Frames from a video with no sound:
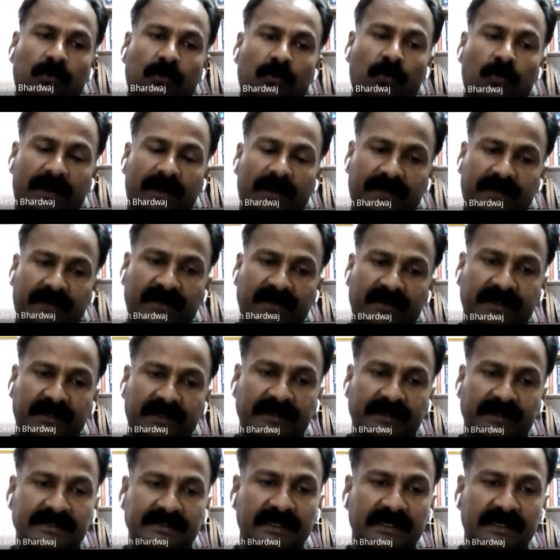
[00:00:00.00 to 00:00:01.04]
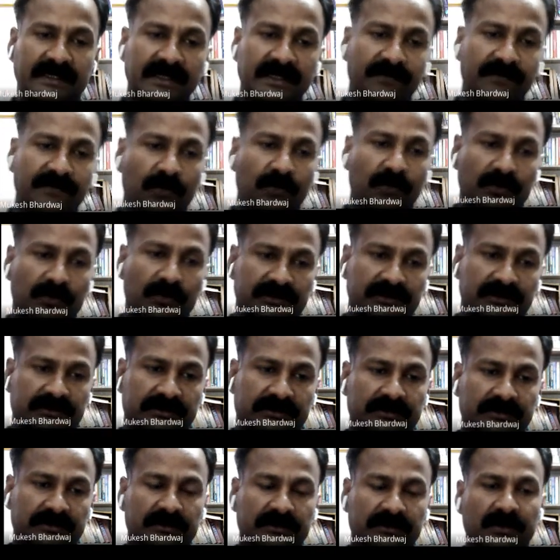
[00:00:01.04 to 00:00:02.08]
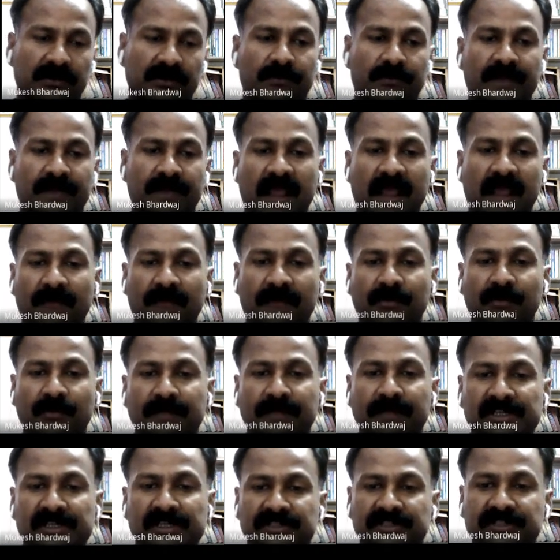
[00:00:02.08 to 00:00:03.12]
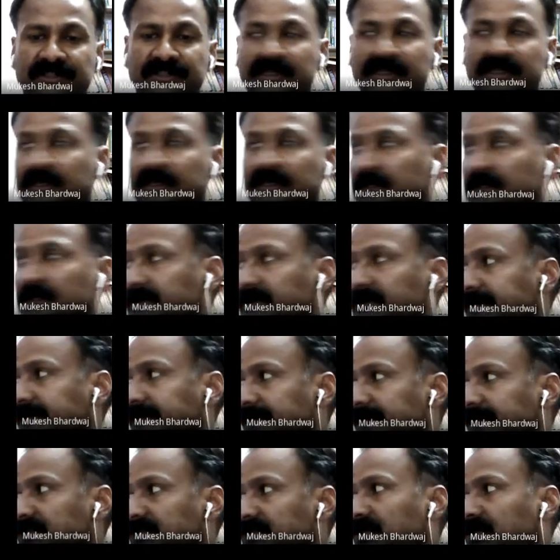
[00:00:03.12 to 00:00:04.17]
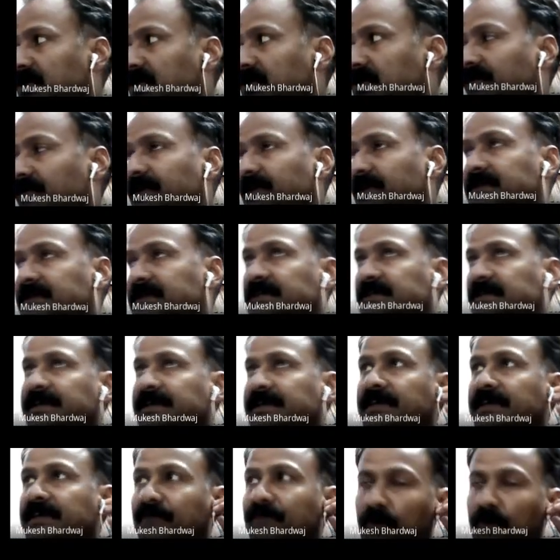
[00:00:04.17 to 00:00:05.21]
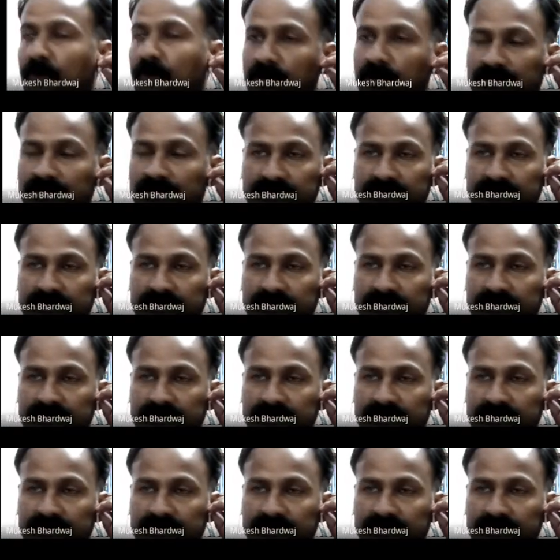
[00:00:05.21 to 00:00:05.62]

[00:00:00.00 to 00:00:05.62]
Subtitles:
whatever the resultant force, we have to mention the direction of the resultant force